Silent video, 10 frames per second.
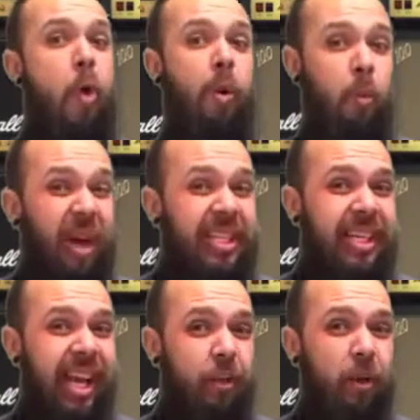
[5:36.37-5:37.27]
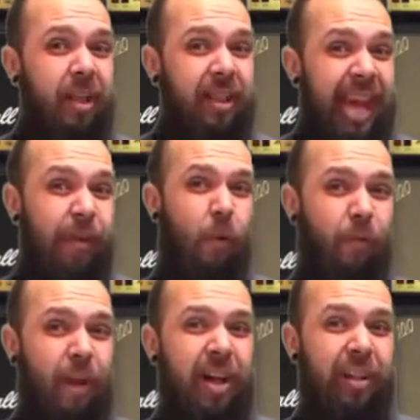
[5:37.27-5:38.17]
we're once again going to take
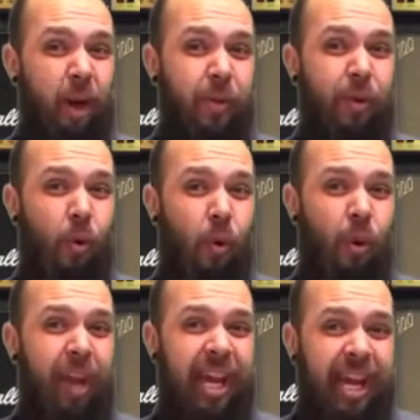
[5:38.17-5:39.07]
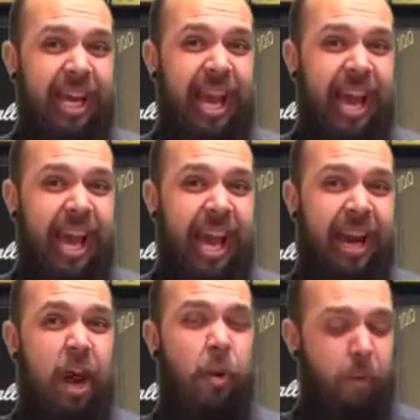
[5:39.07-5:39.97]
off toe tall in the
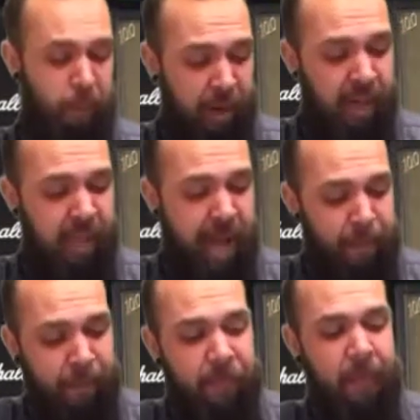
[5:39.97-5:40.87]
air, we bring it up,